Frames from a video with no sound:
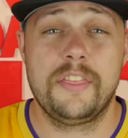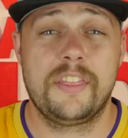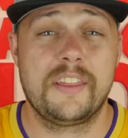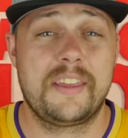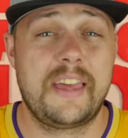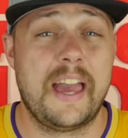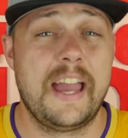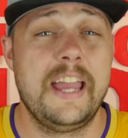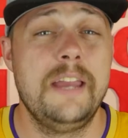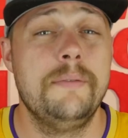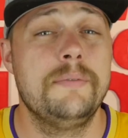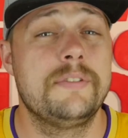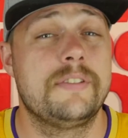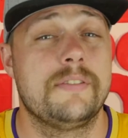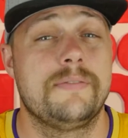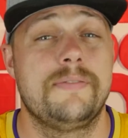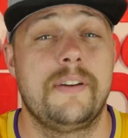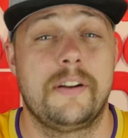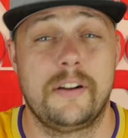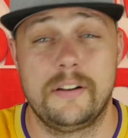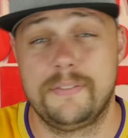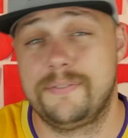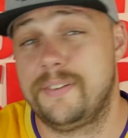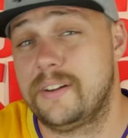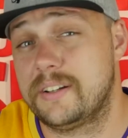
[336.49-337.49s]
The game is a
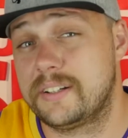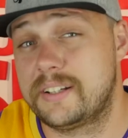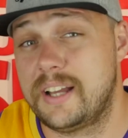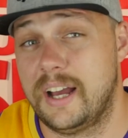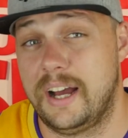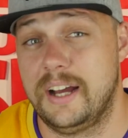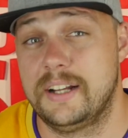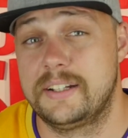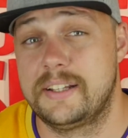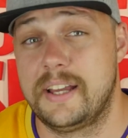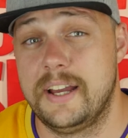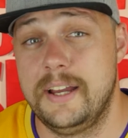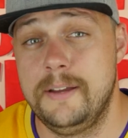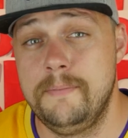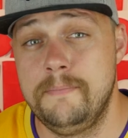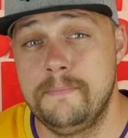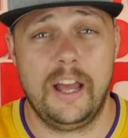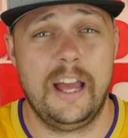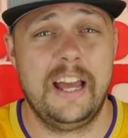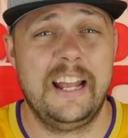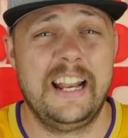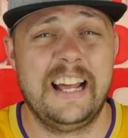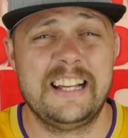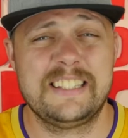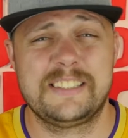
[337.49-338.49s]
very fun card game.
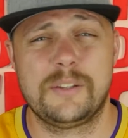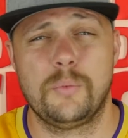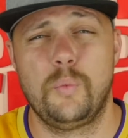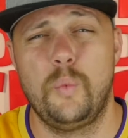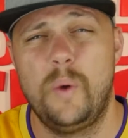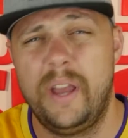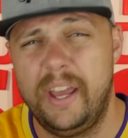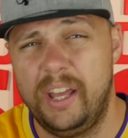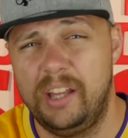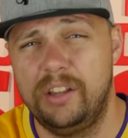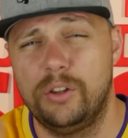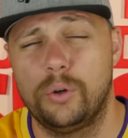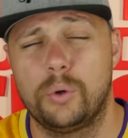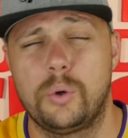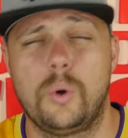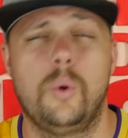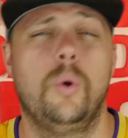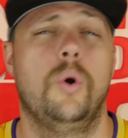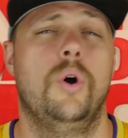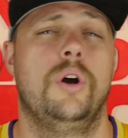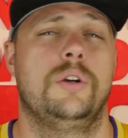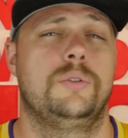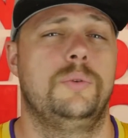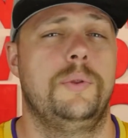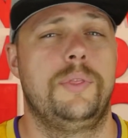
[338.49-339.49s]
It has some weird little
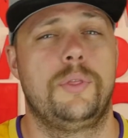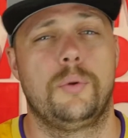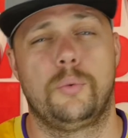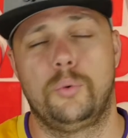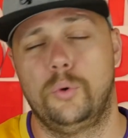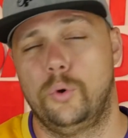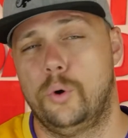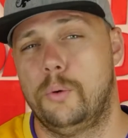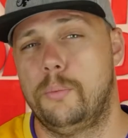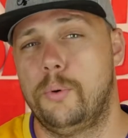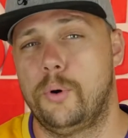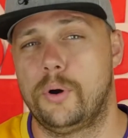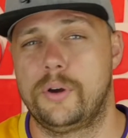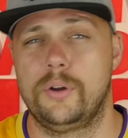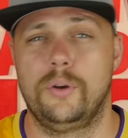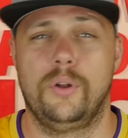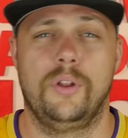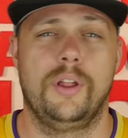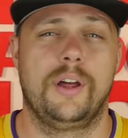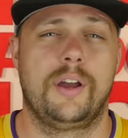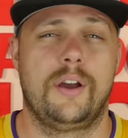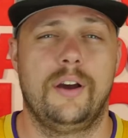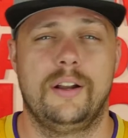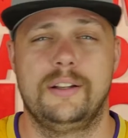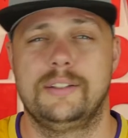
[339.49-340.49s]
quirks with the rulebook and all
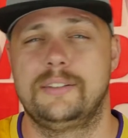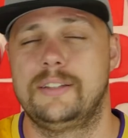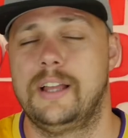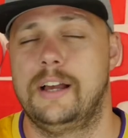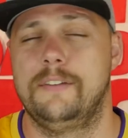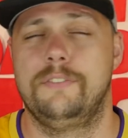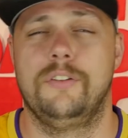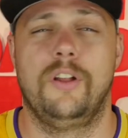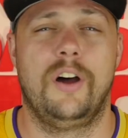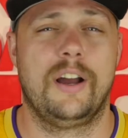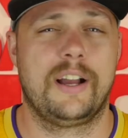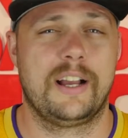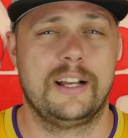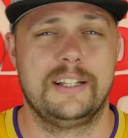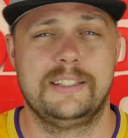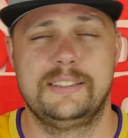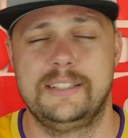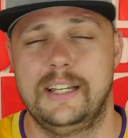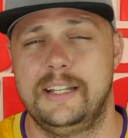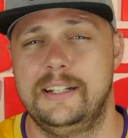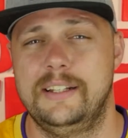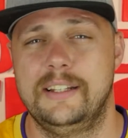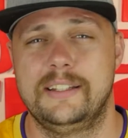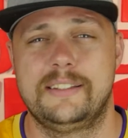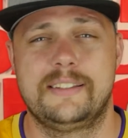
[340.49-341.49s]
that kind of stuff, like I
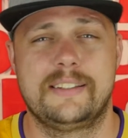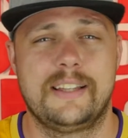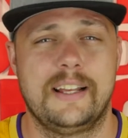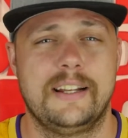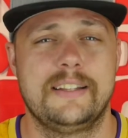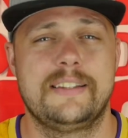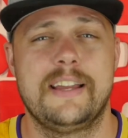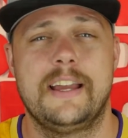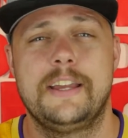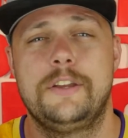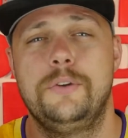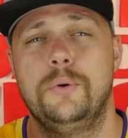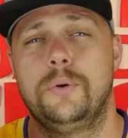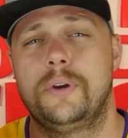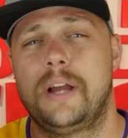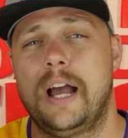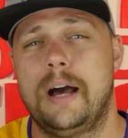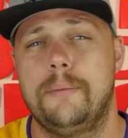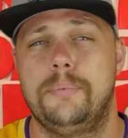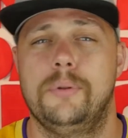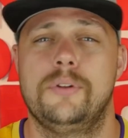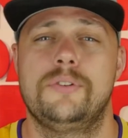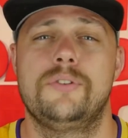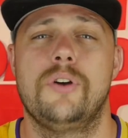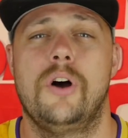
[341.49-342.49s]
said, and it's going to take you a
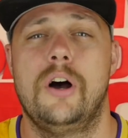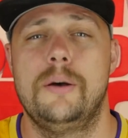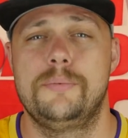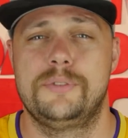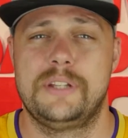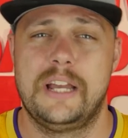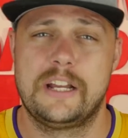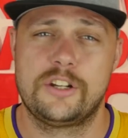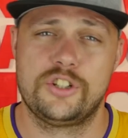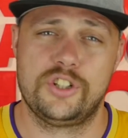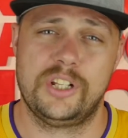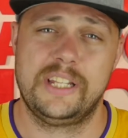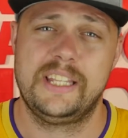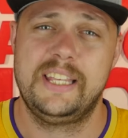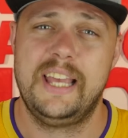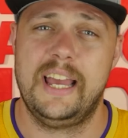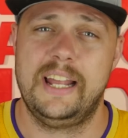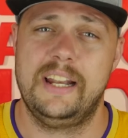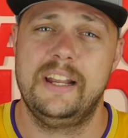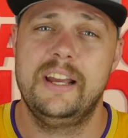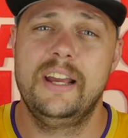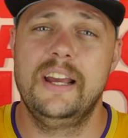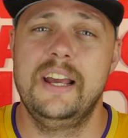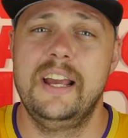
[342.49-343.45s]
couple of times to actually get